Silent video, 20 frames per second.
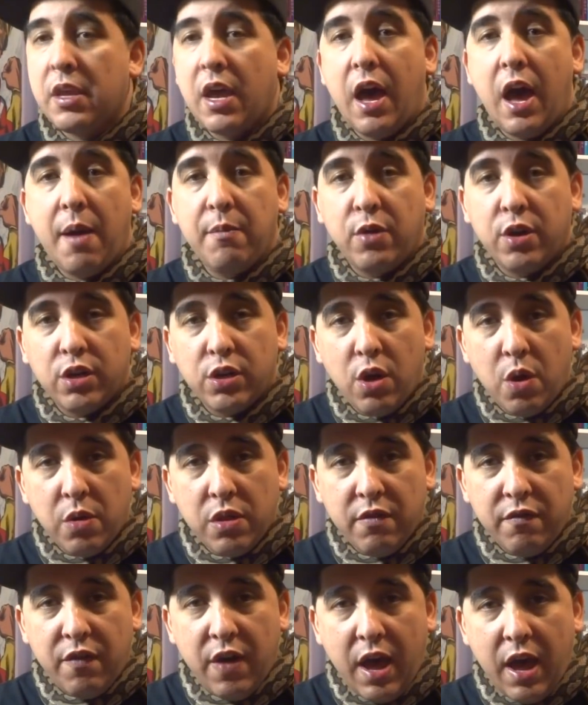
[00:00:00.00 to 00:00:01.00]
I'm gonna go
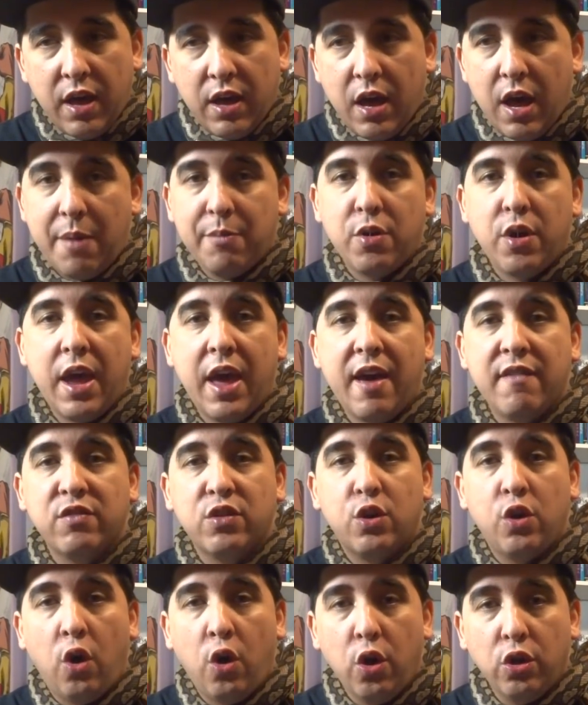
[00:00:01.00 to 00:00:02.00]
to the vet. I'm gonna have
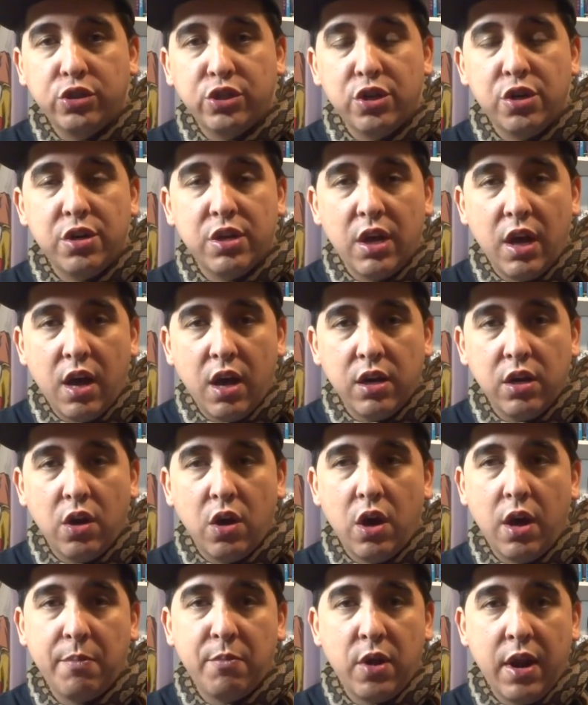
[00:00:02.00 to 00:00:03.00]
a culture done.
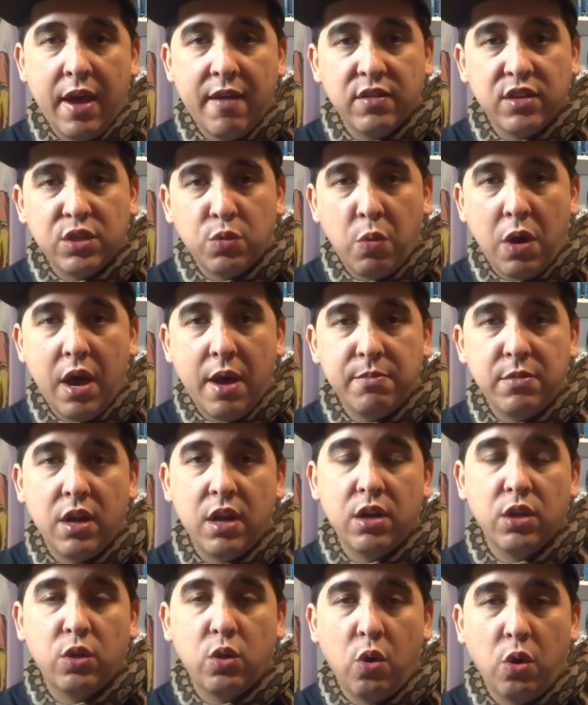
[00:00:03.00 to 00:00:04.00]
I'm gonna have a swab
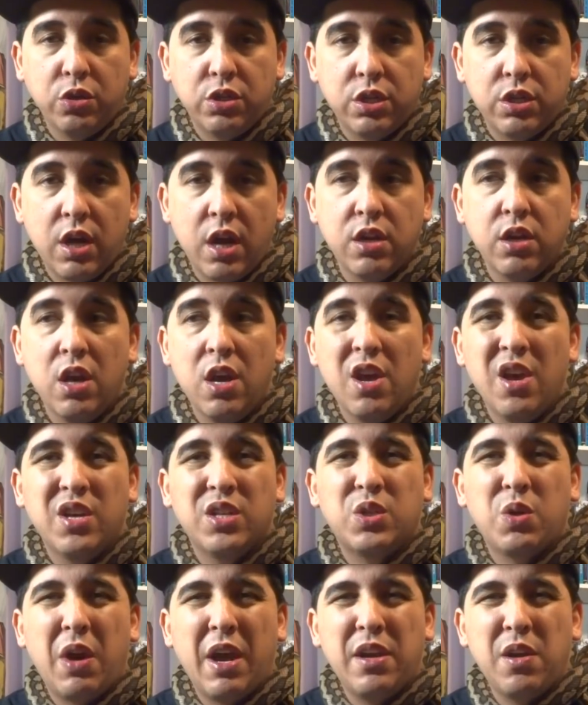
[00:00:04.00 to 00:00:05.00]
done and culture done,
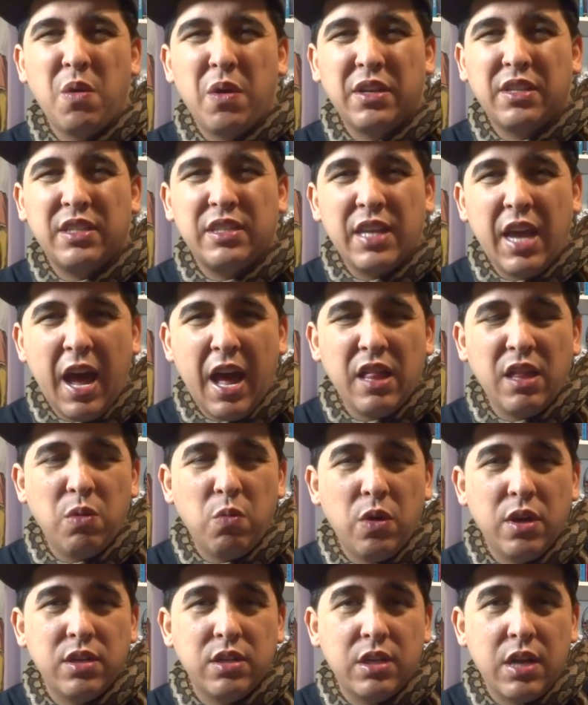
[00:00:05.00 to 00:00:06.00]
so I know exactly
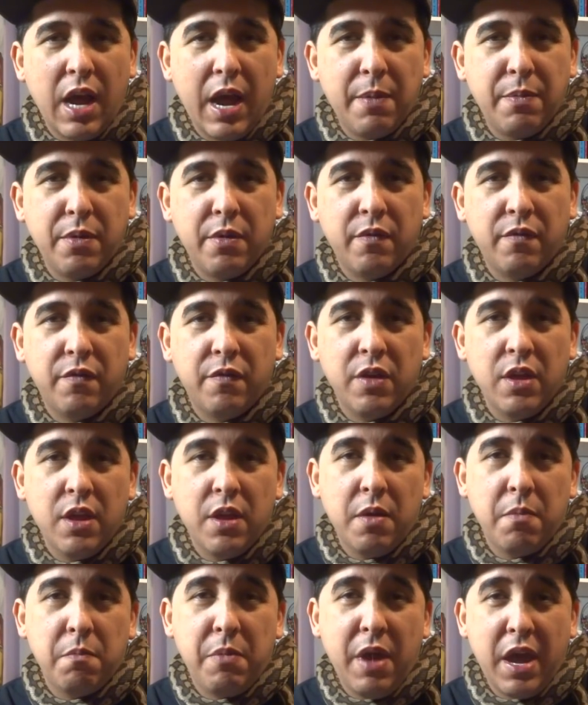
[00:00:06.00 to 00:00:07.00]
which type of
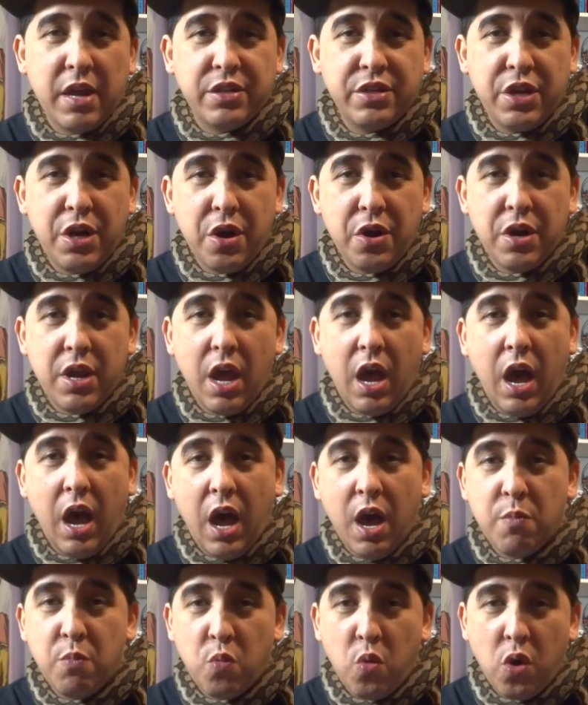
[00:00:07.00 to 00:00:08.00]
bacteria
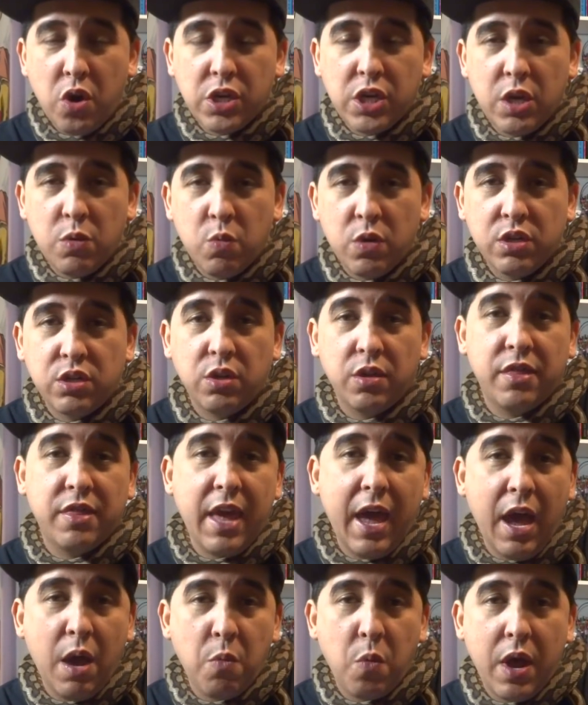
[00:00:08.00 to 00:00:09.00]
I'm working with. So
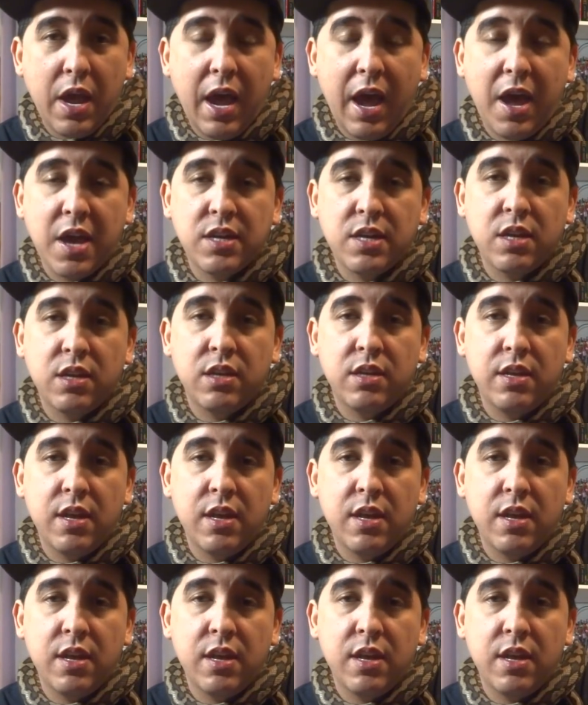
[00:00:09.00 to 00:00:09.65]
that way I can